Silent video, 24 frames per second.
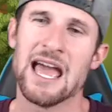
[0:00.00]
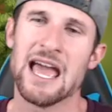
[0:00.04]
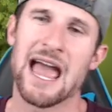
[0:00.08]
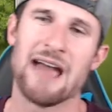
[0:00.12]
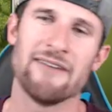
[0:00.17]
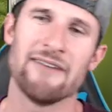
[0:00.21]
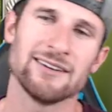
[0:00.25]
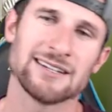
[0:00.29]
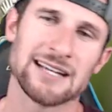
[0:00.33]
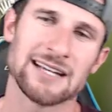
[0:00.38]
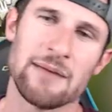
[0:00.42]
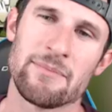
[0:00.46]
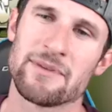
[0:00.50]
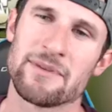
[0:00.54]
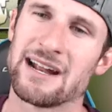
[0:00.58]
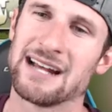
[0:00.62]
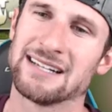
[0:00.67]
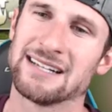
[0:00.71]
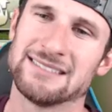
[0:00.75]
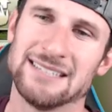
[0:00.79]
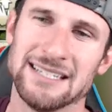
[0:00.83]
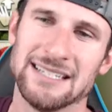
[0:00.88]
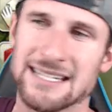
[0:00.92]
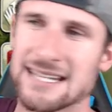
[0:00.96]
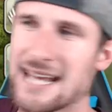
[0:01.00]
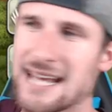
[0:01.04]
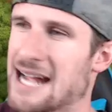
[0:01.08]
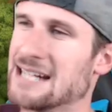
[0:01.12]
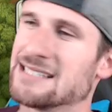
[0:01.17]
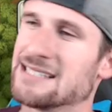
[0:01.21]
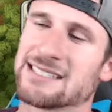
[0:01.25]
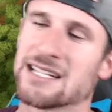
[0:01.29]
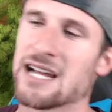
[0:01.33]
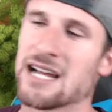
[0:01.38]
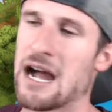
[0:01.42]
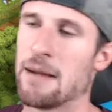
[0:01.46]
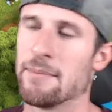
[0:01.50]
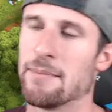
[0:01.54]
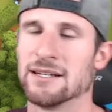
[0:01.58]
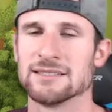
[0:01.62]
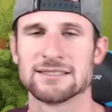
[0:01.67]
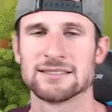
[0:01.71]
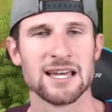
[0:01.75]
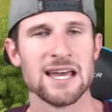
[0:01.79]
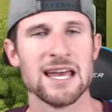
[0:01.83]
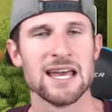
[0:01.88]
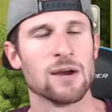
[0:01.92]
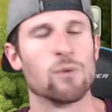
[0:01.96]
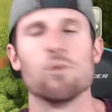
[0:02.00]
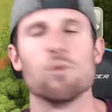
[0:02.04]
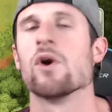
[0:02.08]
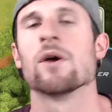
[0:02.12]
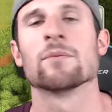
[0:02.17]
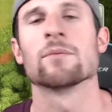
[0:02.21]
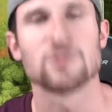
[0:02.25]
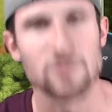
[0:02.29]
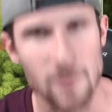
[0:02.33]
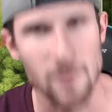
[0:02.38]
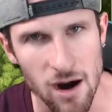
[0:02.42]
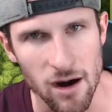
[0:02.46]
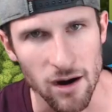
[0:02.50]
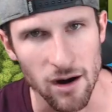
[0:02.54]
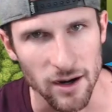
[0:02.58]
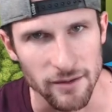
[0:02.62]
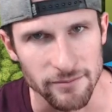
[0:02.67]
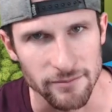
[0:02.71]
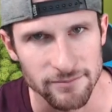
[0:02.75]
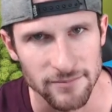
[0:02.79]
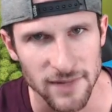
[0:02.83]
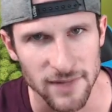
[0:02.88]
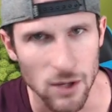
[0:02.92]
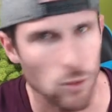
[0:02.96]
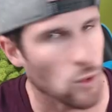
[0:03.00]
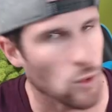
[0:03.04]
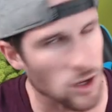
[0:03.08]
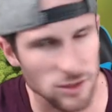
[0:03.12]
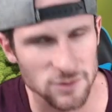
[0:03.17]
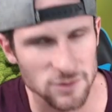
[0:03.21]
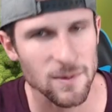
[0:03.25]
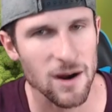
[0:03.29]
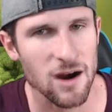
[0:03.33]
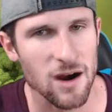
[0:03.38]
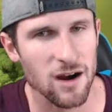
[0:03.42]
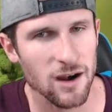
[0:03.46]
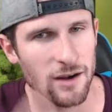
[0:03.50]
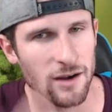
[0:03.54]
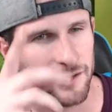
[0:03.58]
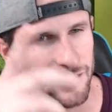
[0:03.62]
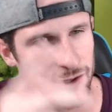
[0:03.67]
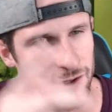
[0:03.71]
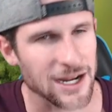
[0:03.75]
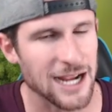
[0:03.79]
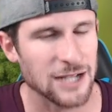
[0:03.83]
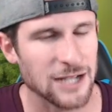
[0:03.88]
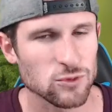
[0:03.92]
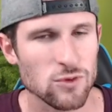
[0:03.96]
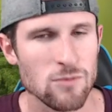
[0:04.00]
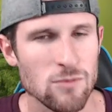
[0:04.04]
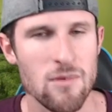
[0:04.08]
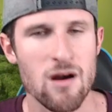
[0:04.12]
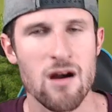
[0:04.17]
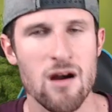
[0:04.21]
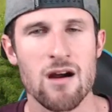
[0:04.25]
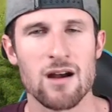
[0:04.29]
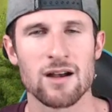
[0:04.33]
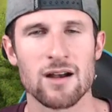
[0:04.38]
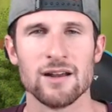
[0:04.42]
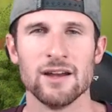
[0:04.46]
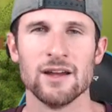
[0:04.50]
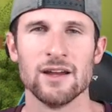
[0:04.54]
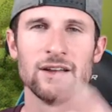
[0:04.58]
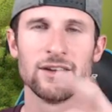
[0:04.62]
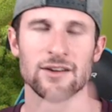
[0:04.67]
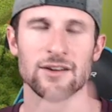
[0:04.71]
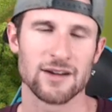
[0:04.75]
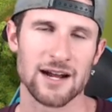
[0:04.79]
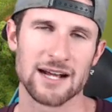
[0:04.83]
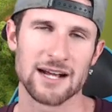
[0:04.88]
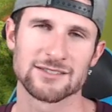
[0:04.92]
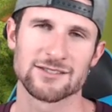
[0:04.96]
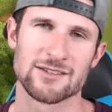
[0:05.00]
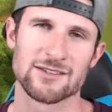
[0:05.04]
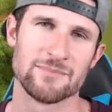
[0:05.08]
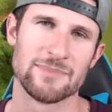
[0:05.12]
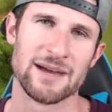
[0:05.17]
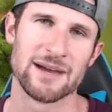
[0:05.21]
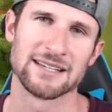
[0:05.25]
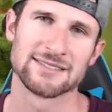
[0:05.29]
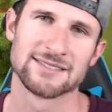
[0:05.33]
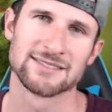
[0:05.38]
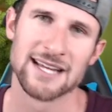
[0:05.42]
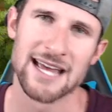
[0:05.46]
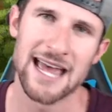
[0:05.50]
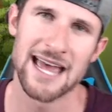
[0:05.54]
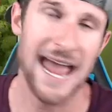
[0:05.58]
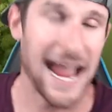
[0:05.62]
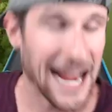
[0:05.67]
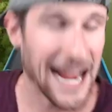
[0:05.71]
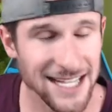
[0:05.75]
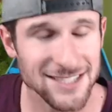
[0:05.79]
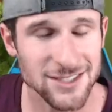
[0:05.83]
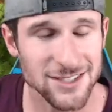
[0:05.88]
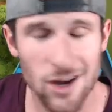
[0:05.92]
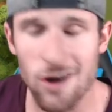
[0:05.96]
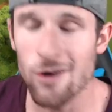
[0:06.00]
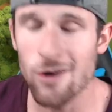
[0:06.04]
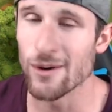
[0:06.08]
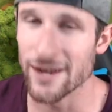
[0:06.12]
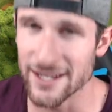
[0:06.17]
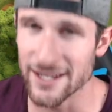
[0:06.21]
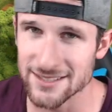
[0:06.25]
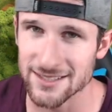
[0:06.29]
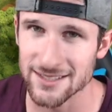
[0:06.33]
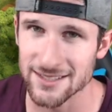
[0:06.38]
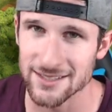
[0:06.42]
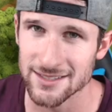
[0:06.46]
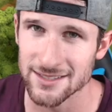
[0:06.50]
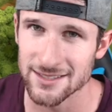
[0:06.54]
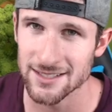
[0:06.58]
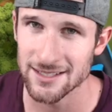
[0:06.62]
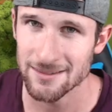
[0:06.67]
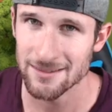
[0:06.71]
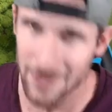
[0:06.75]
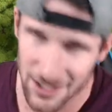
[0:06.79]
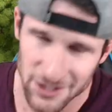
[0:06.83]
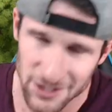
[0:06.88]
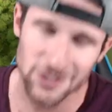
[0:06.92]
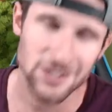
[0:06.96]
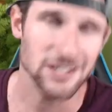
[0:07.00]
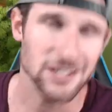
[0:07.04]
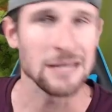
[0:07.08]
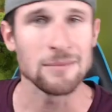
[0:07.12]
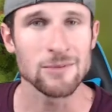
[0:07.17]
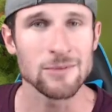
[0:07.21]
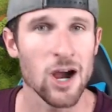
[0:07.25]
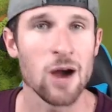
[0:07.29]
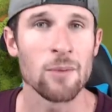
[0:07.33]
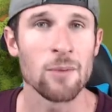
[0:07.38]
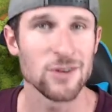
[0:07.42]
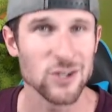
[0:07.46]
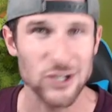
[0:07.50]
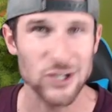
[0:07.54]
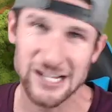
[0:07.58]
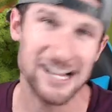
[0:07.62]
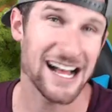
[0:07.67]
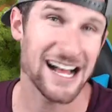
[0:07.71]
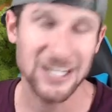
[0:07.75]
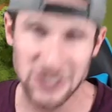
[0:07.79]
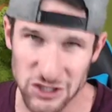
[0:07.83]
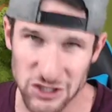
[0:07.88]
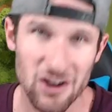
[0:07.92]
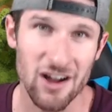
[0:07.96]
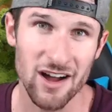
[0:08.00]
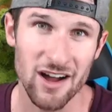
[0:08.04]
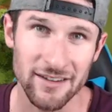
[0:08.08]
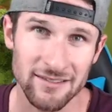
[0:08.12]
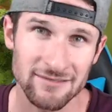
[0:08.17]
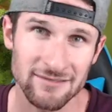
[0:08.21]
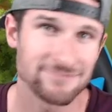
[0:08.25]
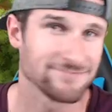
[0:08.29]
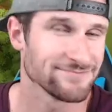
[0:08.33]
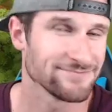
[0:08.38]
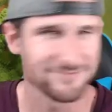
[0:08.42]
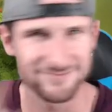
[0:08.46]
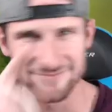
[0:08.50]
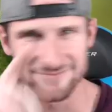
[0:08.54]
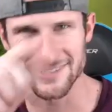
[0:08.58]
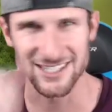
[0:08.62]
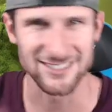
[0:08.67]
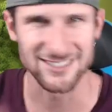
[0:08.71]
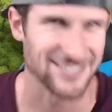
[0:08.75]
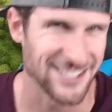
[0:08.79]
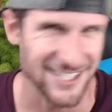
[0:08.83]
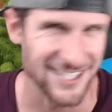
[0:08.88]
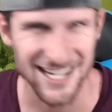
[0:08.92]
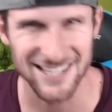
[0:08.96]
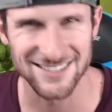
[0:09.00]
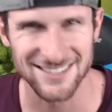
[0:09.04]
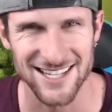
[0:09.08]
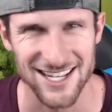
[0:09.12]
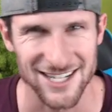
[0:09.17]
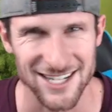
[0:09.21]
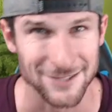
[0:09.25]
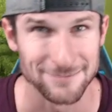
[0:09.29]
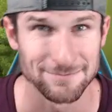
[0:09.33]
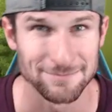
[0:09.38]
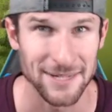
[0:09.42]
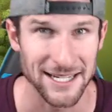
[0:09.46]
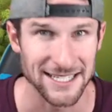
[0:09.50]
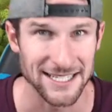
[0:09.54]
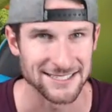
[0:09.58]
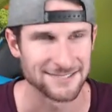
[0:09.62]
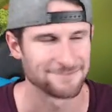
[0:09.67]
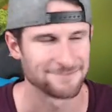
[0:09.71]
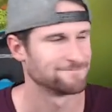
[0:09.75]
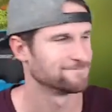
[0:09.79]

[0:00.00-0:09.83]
every time that I see nice comments, it warms my heart. It warms my heart. You guys warm my heart. You guys are the best. As always, make sure you keep coming. you clash on. I'll see you guys later. Peace.